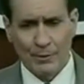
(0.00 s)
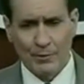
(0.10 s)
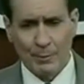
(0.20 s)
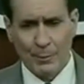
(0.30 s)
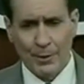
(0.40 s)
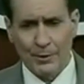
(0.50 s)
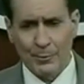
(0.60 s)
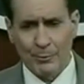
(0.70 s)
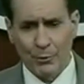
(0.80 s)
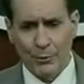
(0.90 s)
these prepare
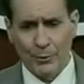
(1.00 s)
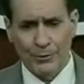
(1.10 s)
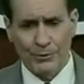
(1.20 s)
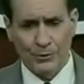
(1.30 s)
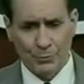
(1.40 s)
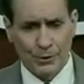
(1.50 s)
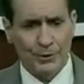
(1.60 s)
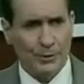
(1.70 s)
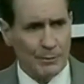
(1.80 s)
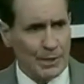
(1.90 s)
to deploy orders, is
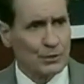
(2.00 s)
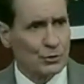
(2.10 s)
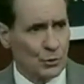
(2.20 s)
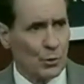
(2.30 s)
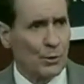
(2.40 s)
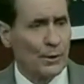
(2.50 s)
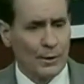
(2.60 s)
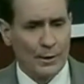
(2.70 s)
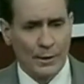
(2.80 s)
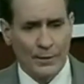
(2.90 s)
really to make sure
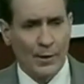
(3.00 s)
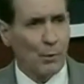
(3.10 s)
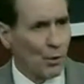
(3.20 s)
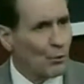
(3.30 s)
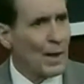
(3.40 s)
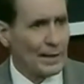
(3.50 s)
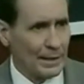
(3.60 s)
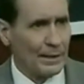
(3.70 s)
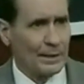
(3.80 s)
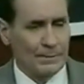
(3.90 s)
that we're
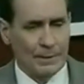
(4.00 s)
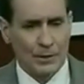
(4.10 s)
ready